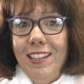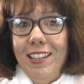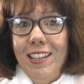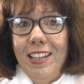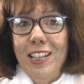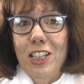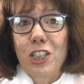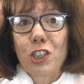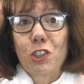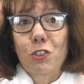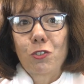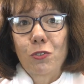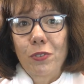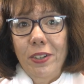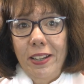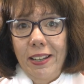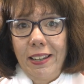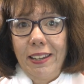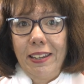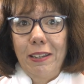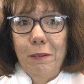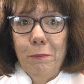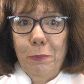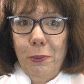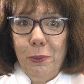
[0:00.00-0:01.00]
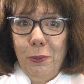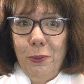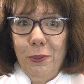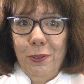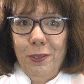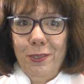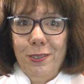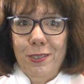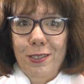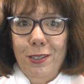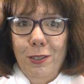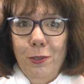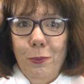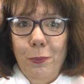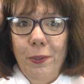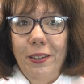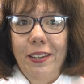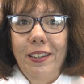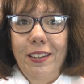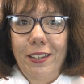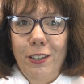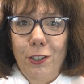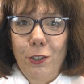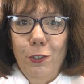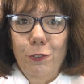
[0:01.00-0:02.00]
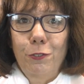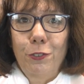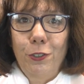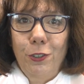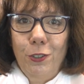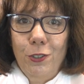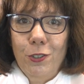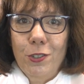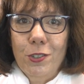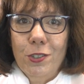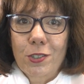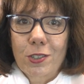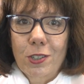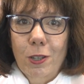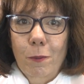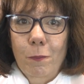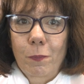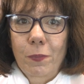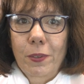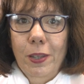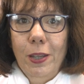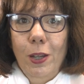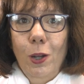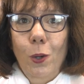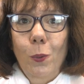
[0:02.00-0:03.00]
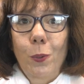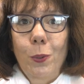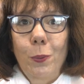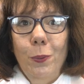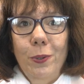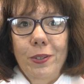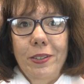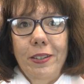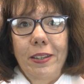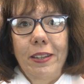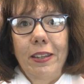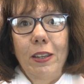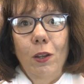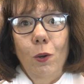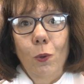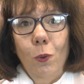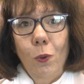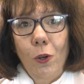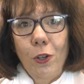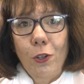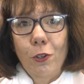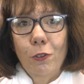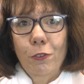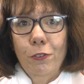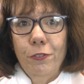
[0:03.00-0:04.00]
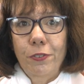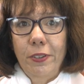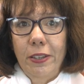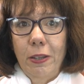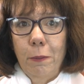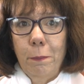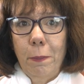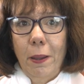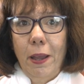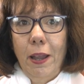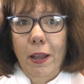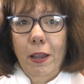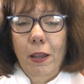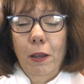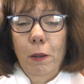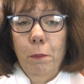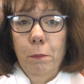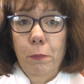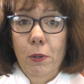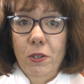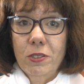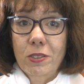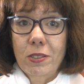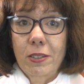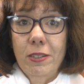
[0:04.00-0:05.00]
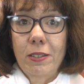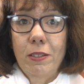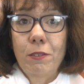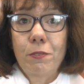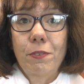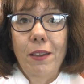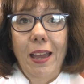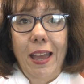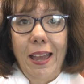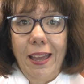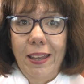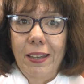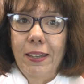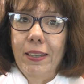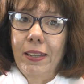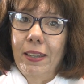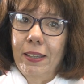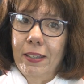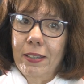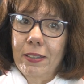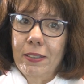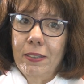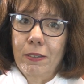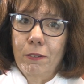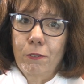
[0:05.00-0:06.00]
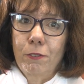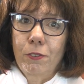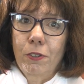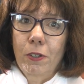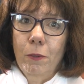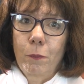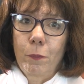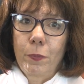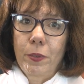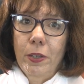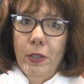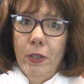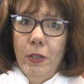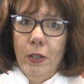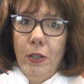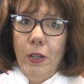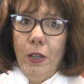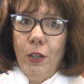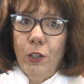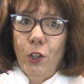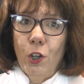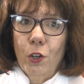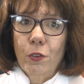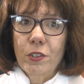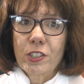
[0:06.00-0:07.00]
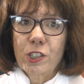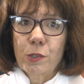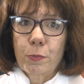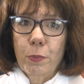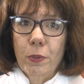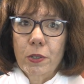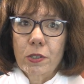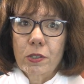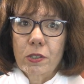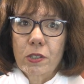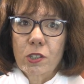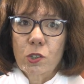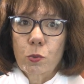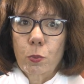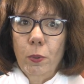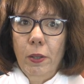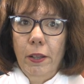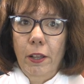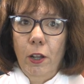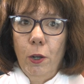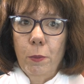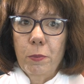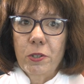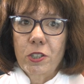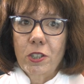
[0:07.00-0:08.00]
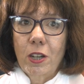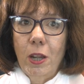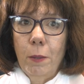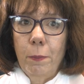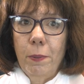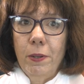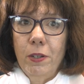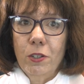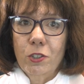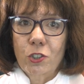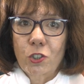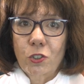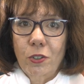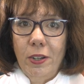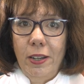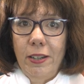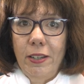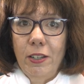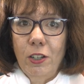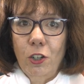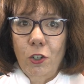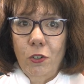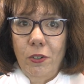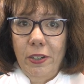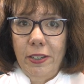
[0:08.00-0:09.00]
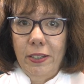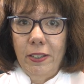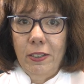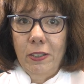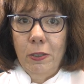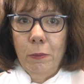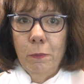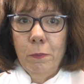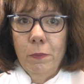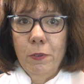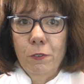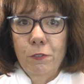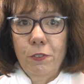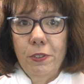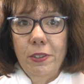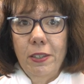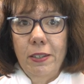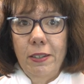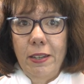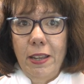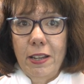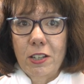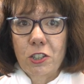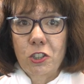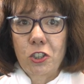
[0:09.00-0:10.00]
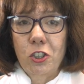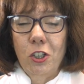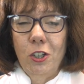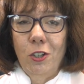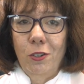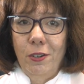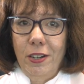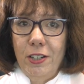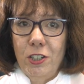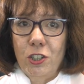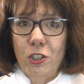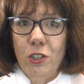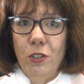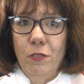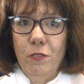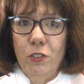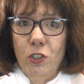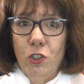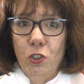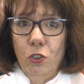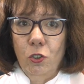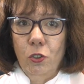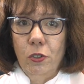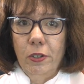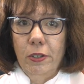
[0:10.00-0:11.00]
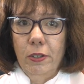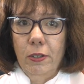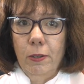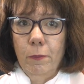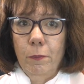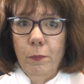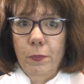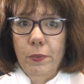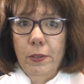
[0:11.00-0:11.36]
It's really important we hear your views. We want to hear all your feedback, positive and negative. Your responses will help shape an Australian curriculum for the next generation of children.